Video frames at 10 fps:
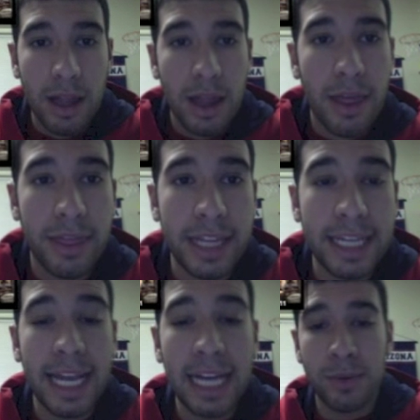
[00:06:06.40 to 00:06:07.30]
The
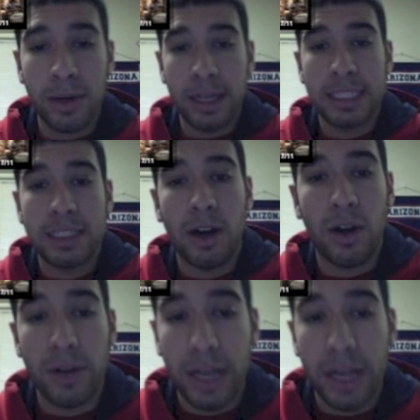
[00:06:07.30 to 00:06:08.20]
next one is
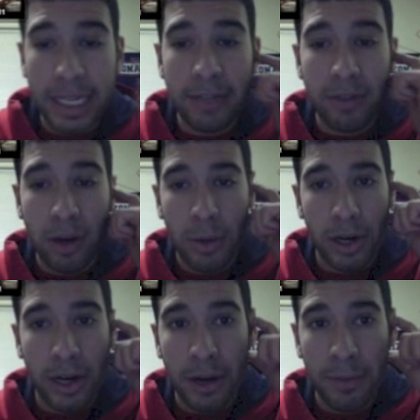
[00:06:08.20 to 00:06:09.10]
called Negro
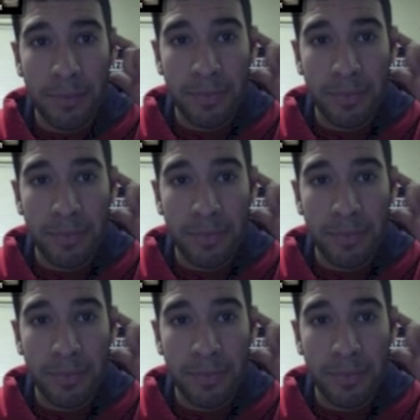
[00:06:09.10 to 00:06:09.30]
Worker.